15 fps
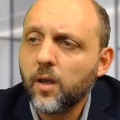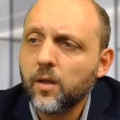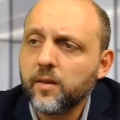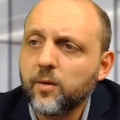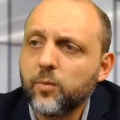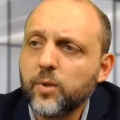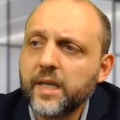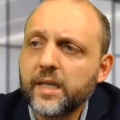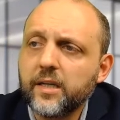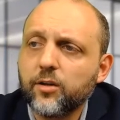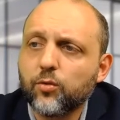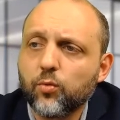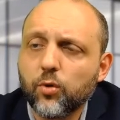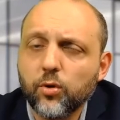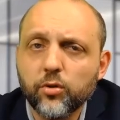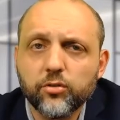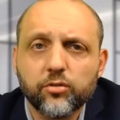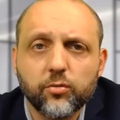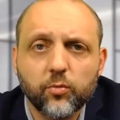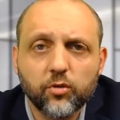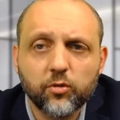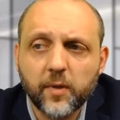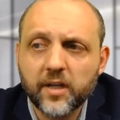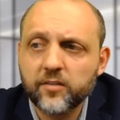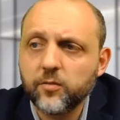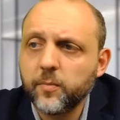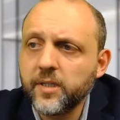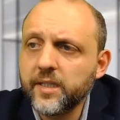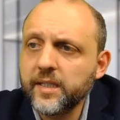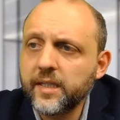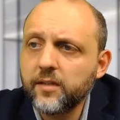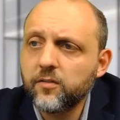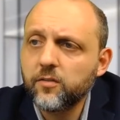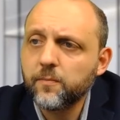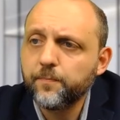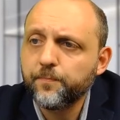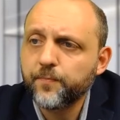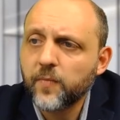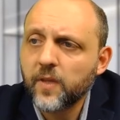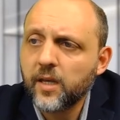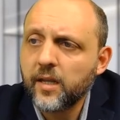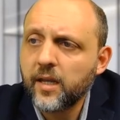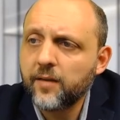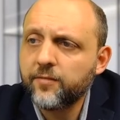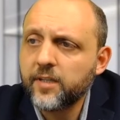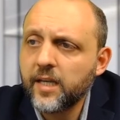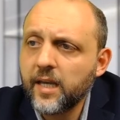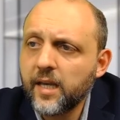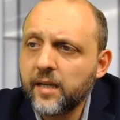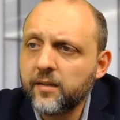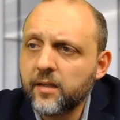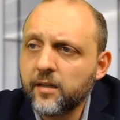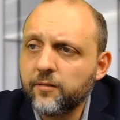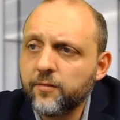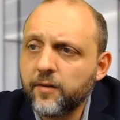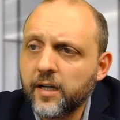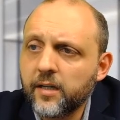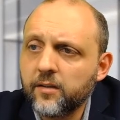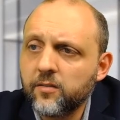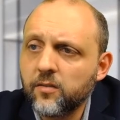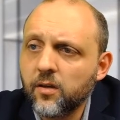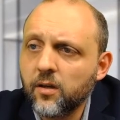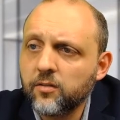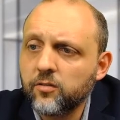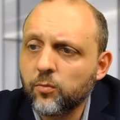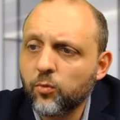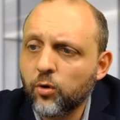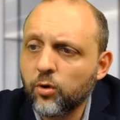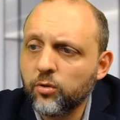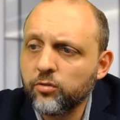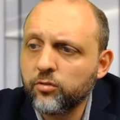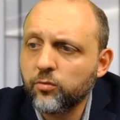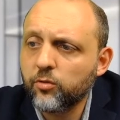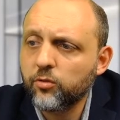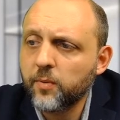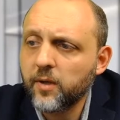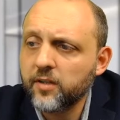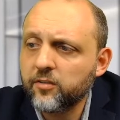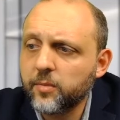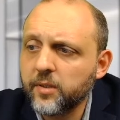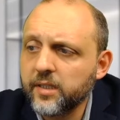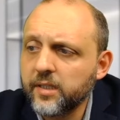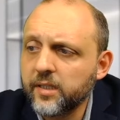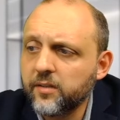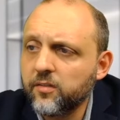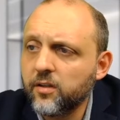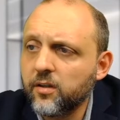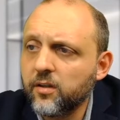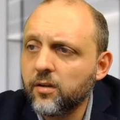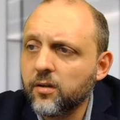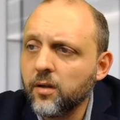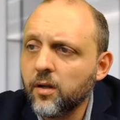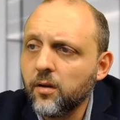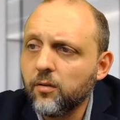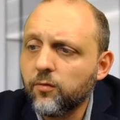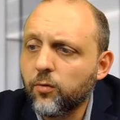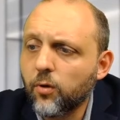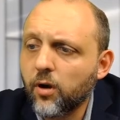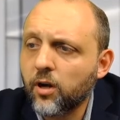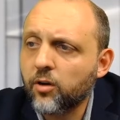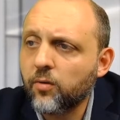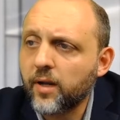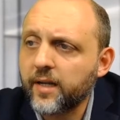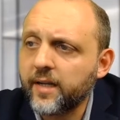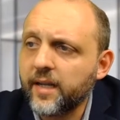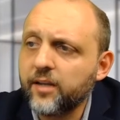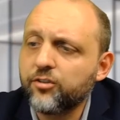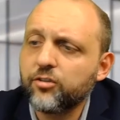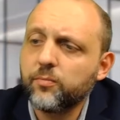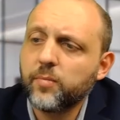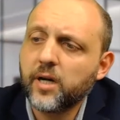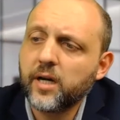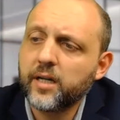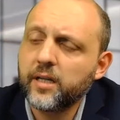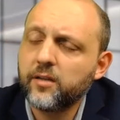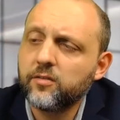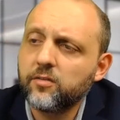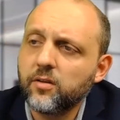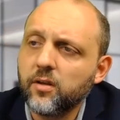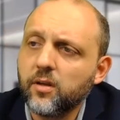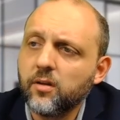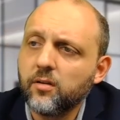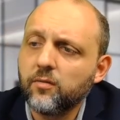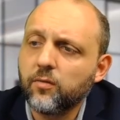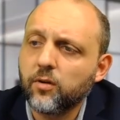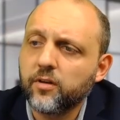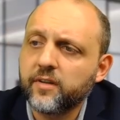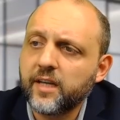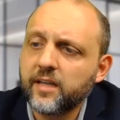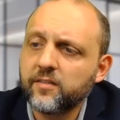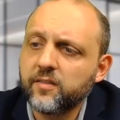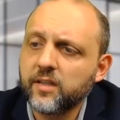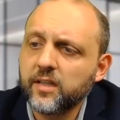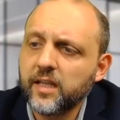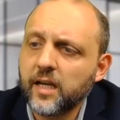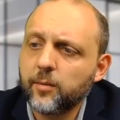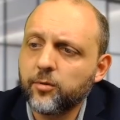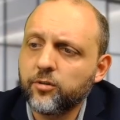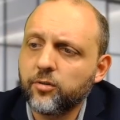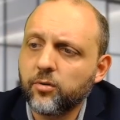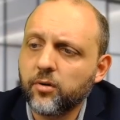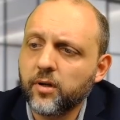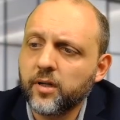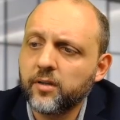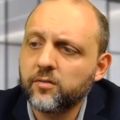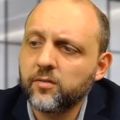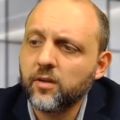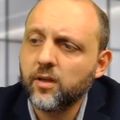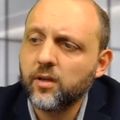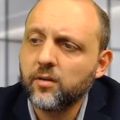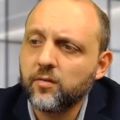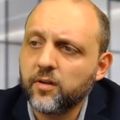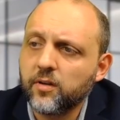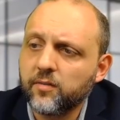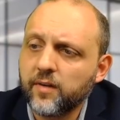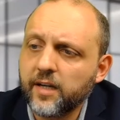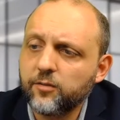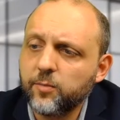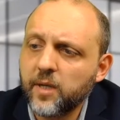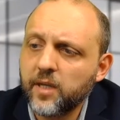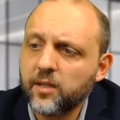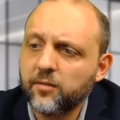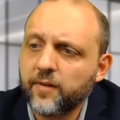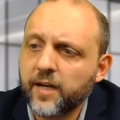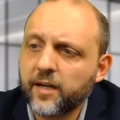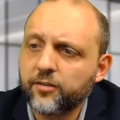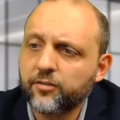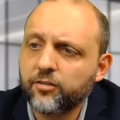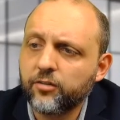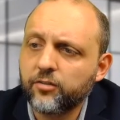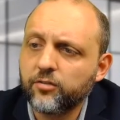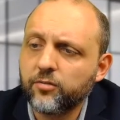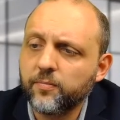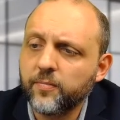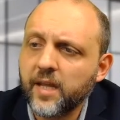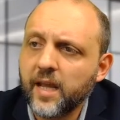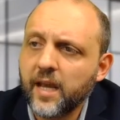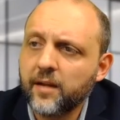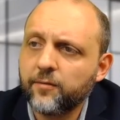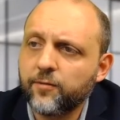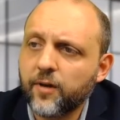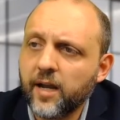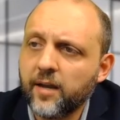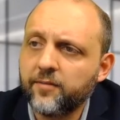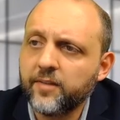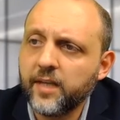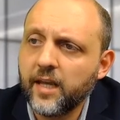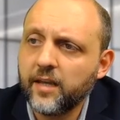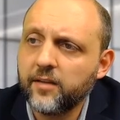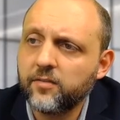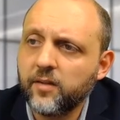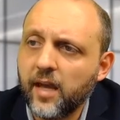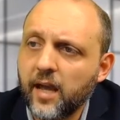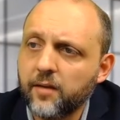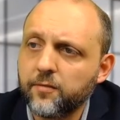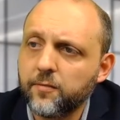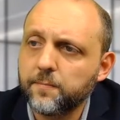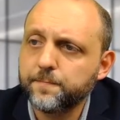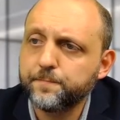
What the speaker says: Then we get into roles and responsibilities, and FDA identifies some roles and responsibilities here for accreditation bodies, for testing laboratories, for device manufacturers, and for FDA staff.